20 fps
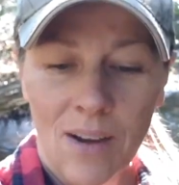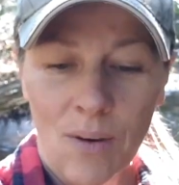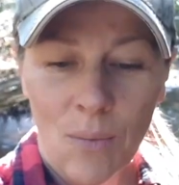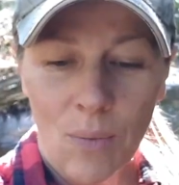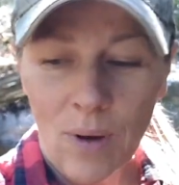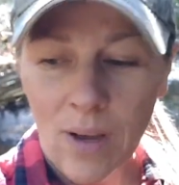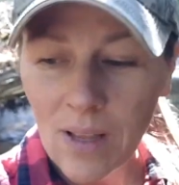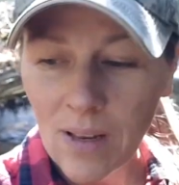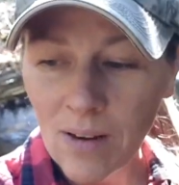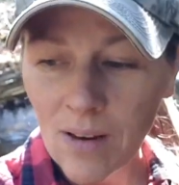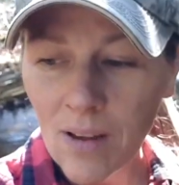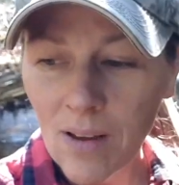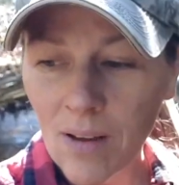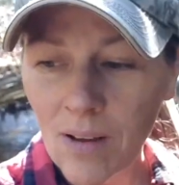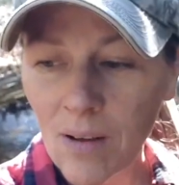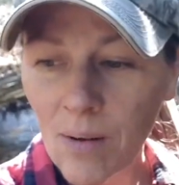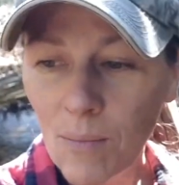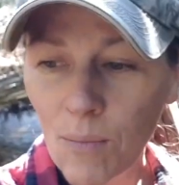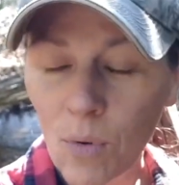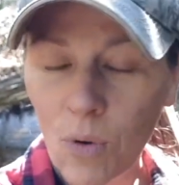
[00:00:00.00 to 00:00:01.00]
when
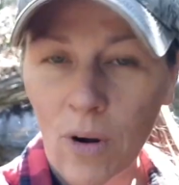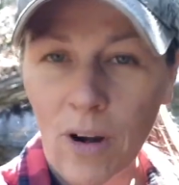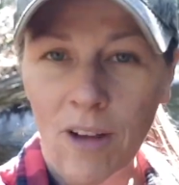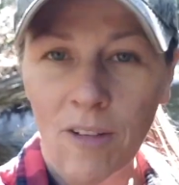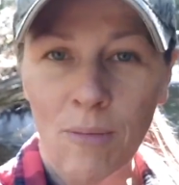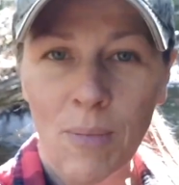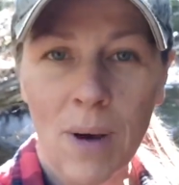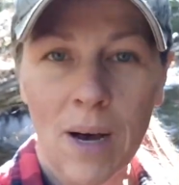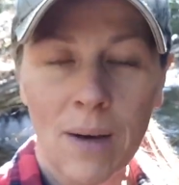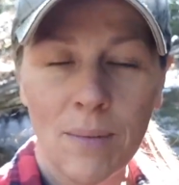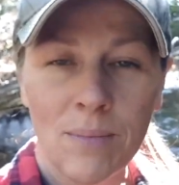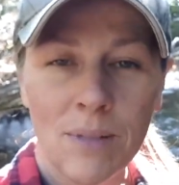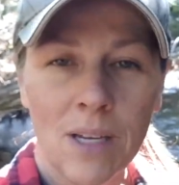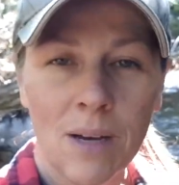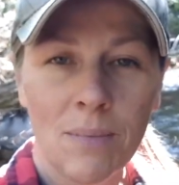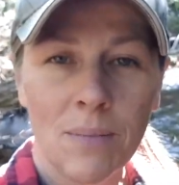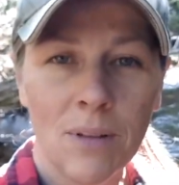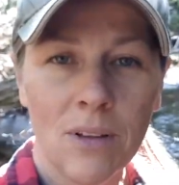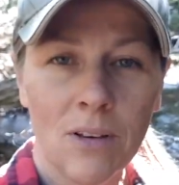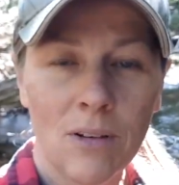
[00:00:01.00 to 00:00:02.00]
more have popped
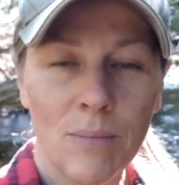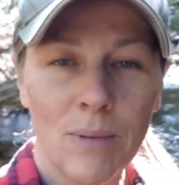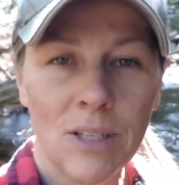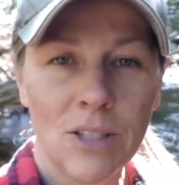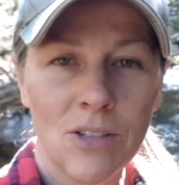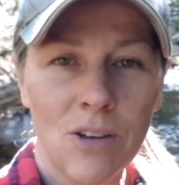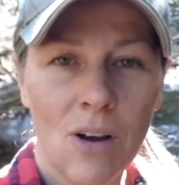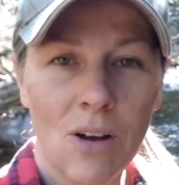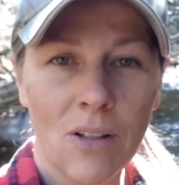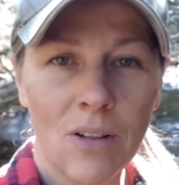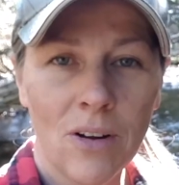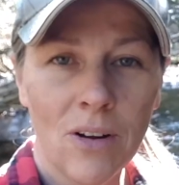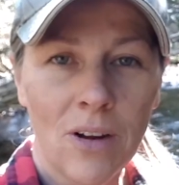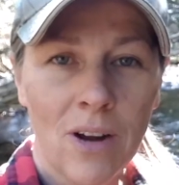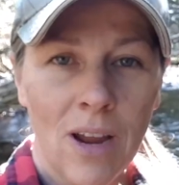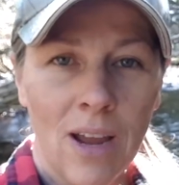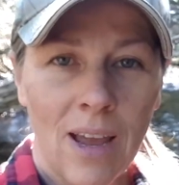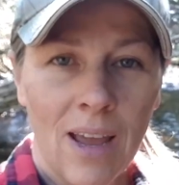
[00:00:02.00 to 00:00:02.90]
up a little bit taller.